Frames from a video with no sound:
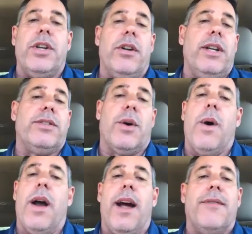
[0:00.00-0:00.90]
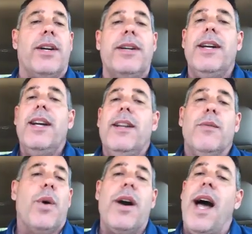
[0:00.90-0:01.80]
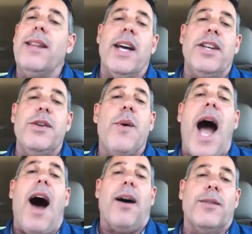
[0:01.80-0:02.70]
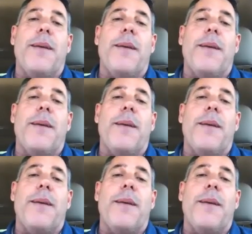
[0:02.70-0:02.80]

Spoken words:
shootings or whatever, we're not letting you out.